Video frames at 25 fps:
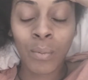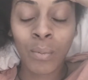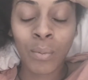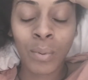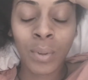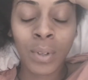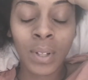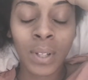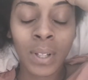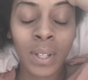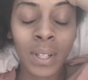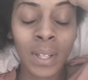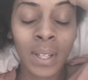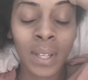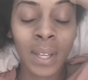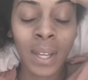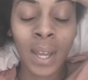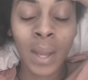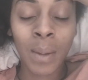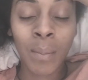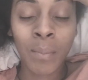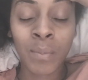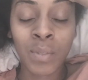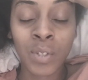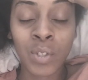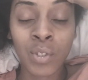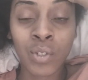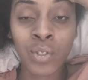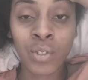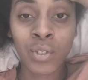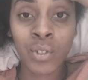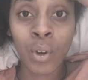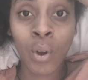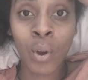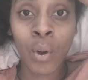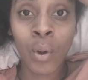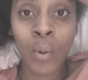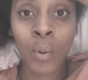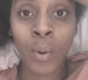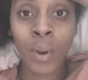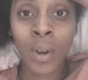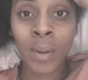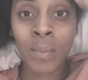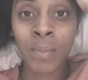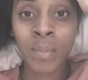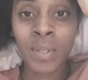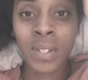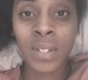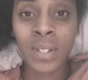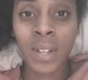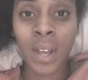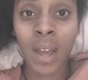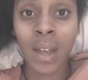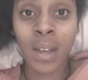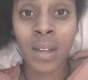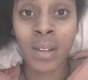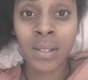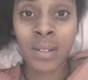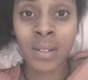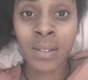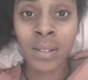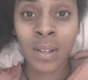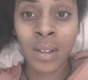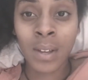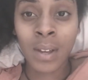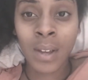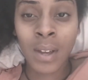really am so obsessed,